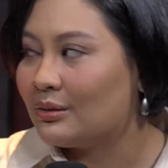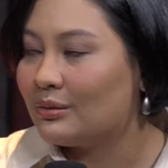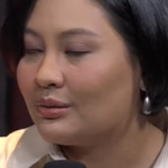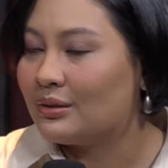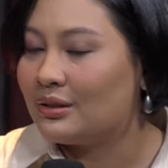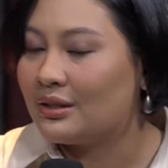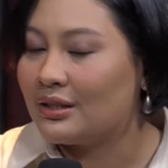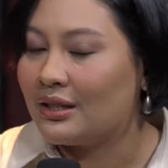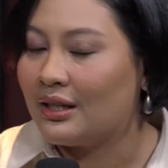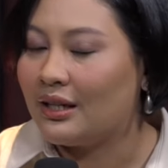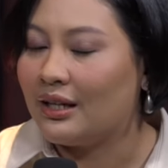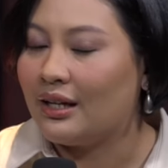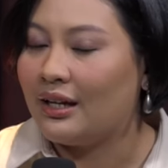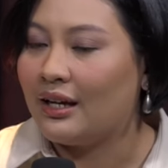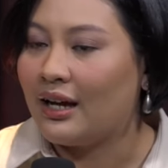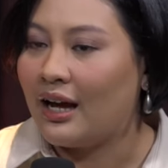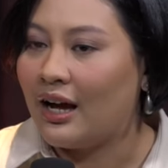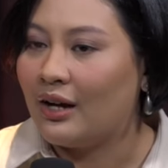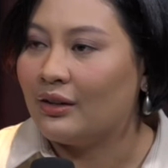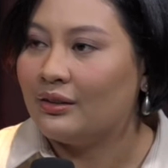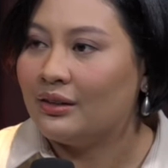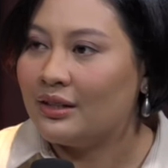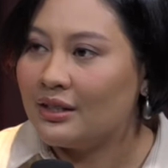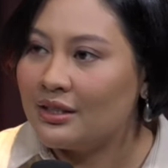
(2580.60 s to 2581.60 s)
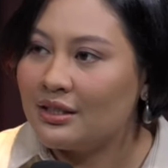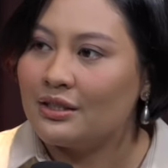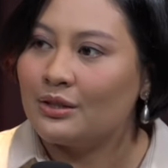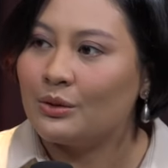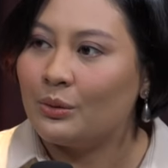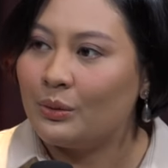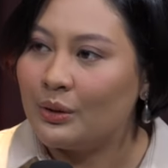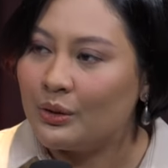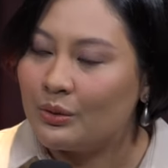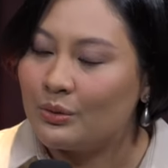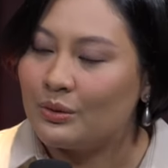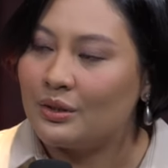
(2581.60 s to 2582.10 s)
see how this is
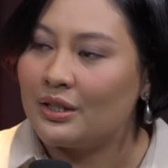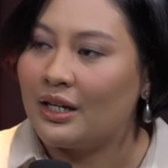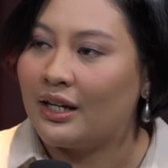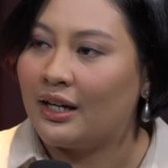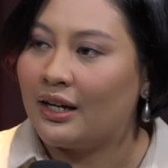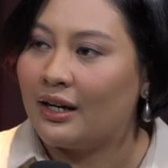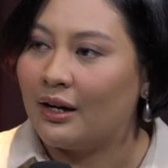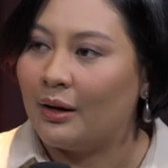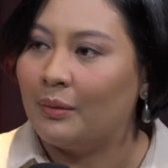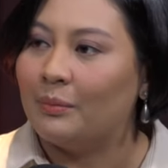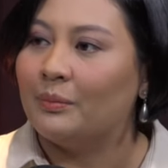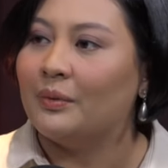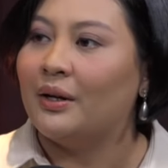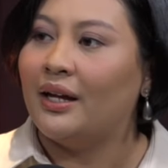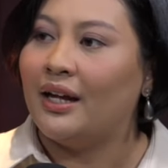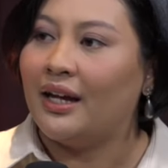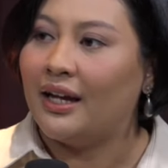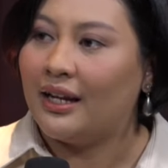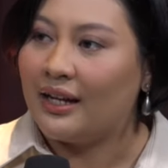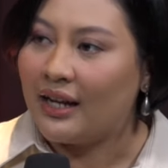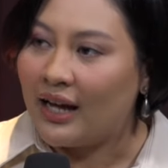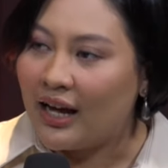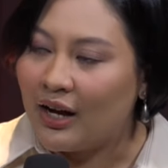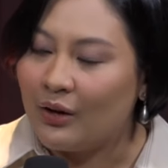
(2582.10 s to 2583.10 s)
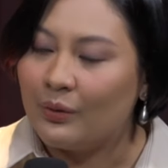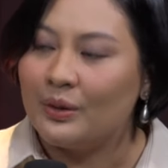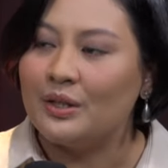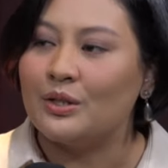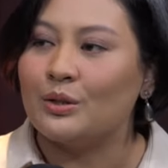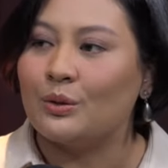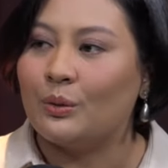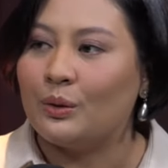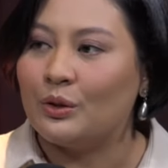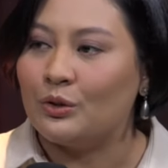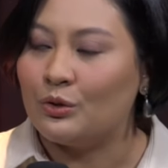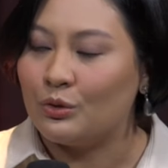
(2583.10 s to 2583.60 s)
going to take up and how
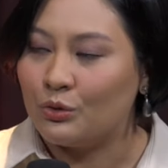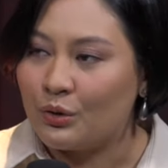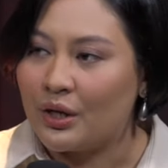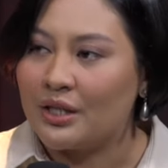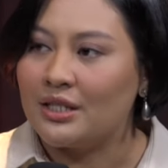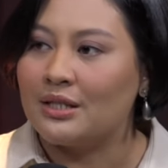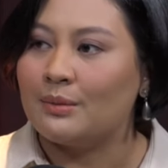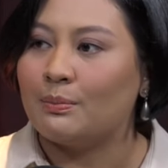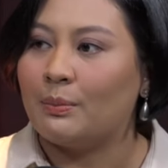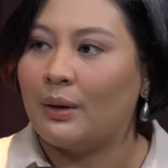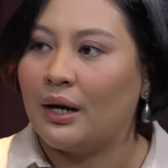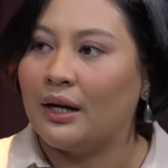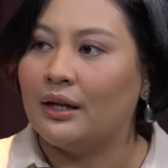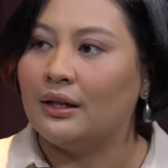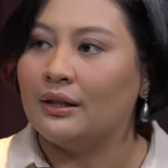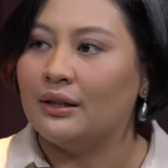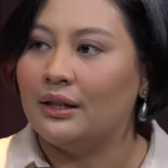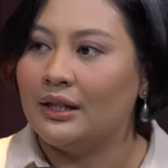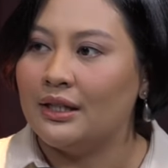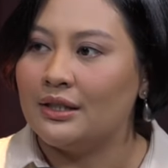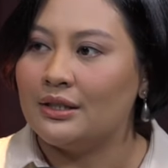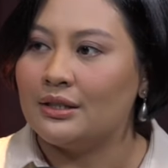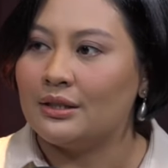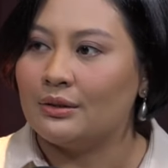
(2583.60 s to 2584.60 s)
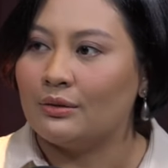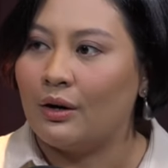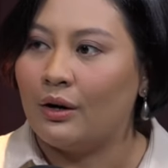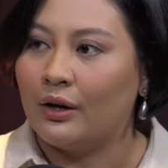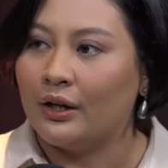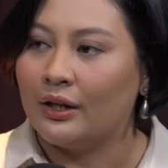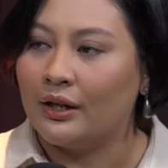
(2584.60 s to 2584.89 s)
it's going to transpire later on.